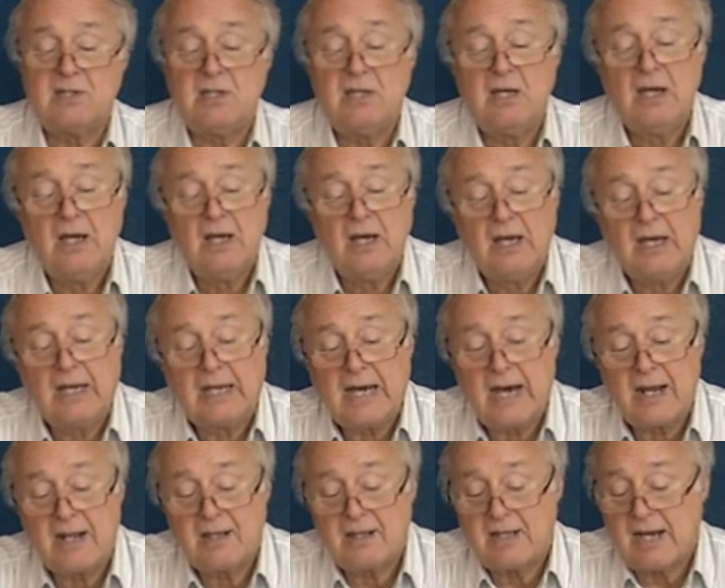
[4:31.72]
the
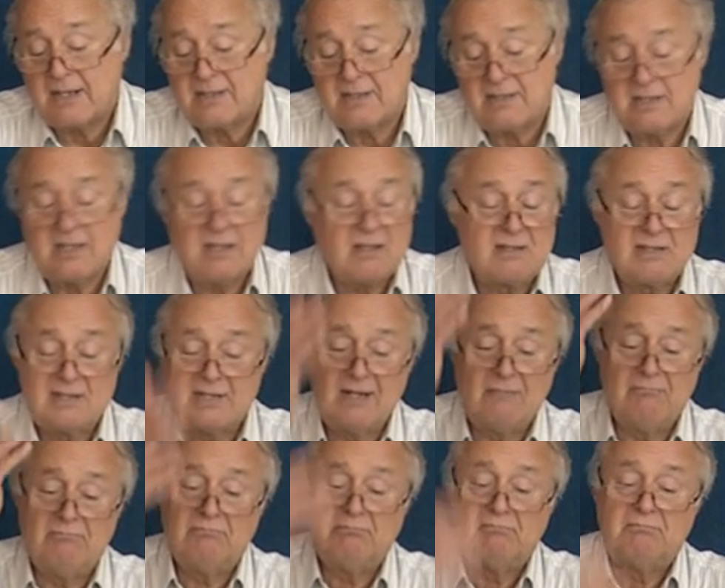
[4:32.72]
current axis at
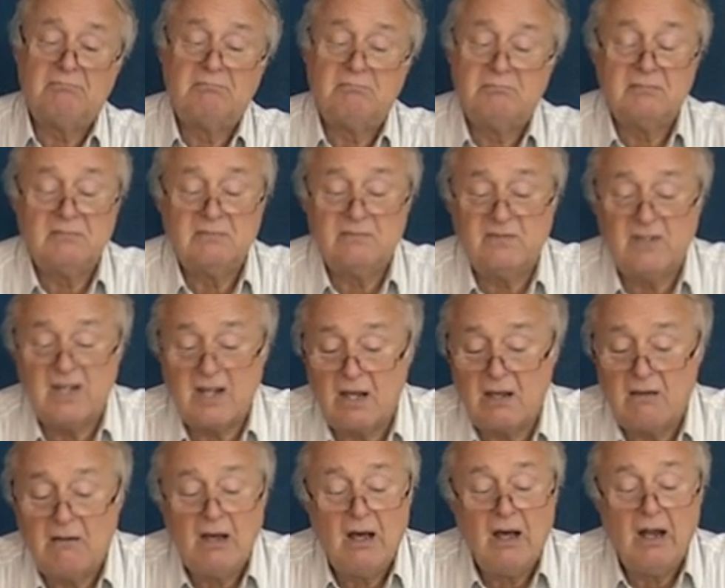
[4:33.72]
some
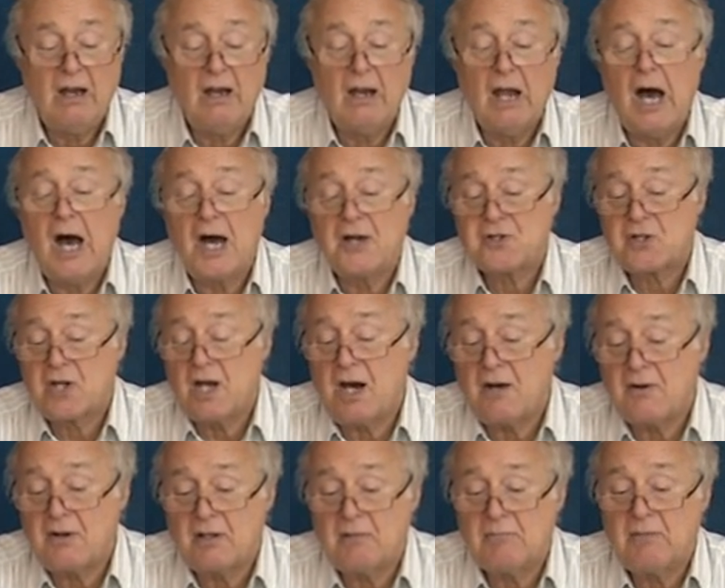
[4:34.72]
very large
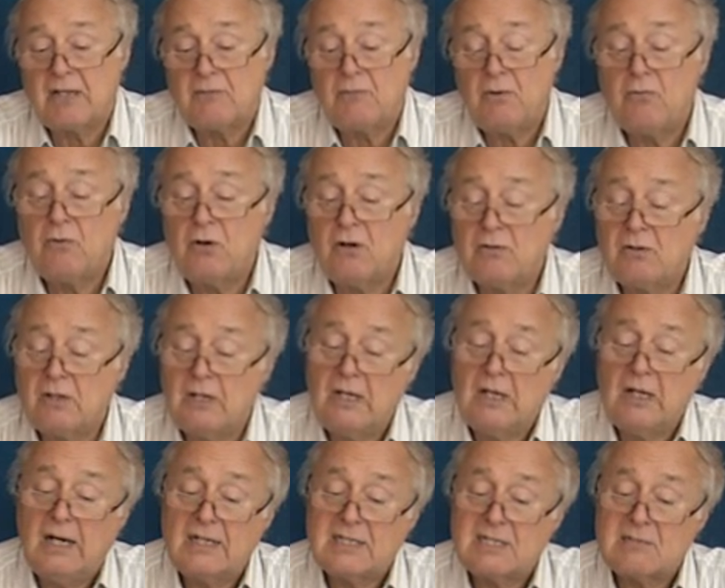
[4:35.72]
current, but we want
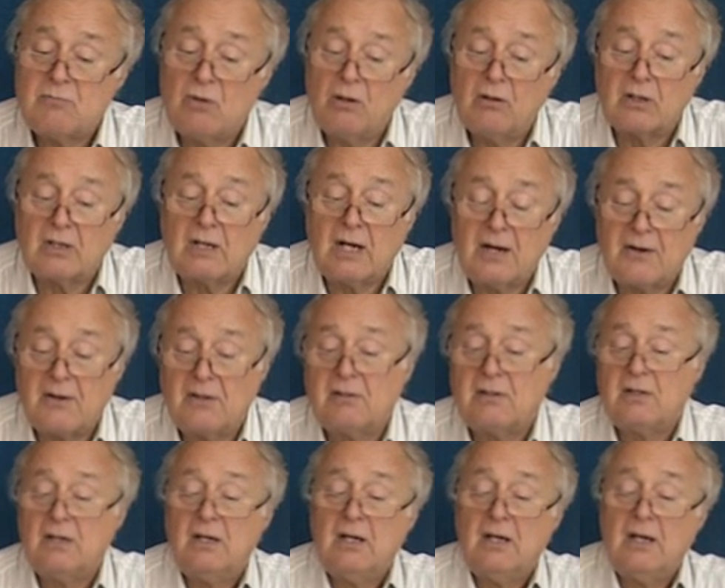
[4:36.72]
a smaller current
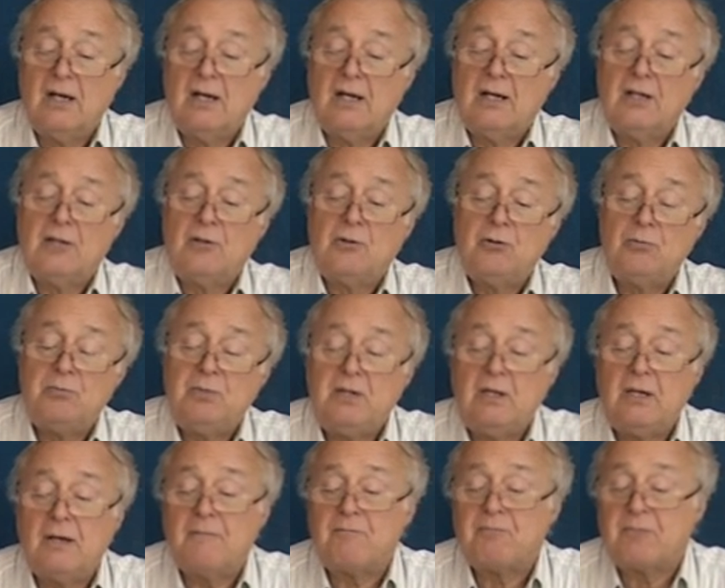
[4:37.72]
to
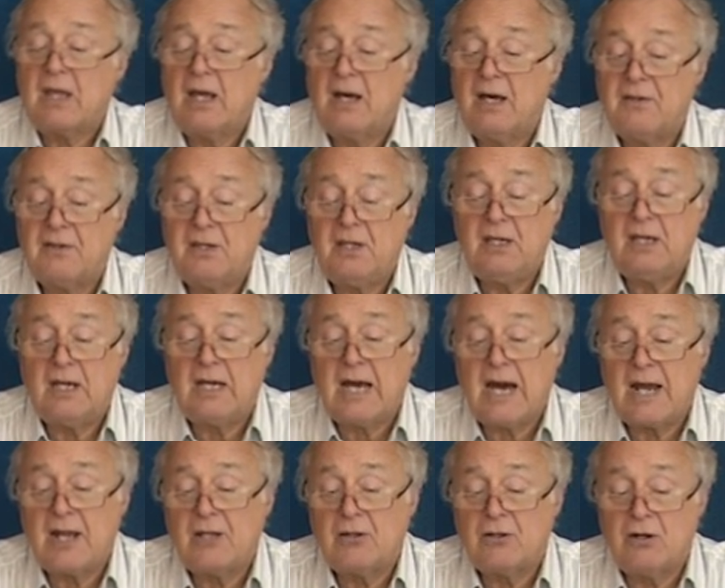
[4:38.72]
be the
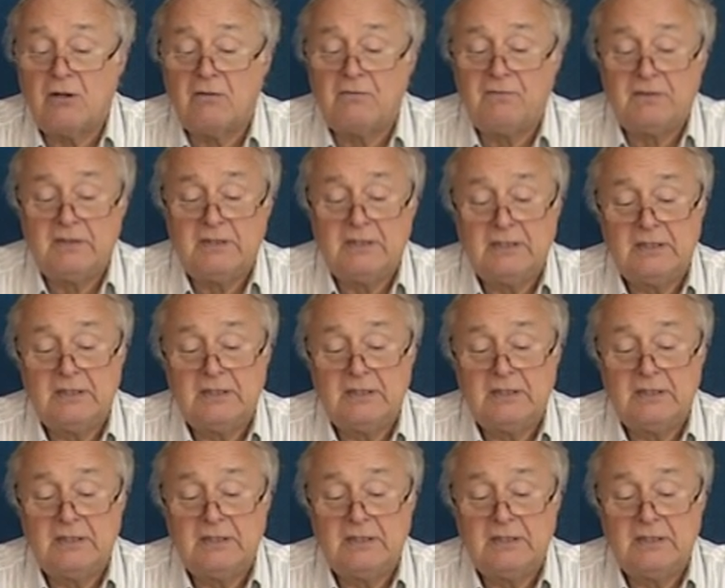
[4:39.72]
current of